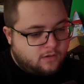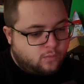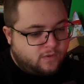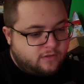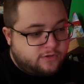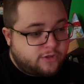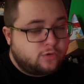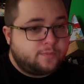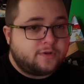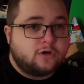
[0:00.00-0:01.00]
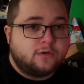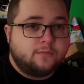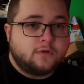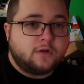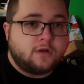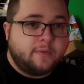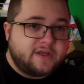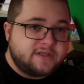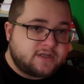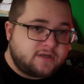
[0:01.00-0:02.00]
Will you become
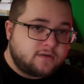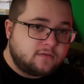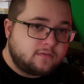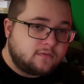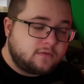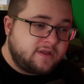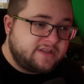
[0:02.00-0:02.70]
amazing in the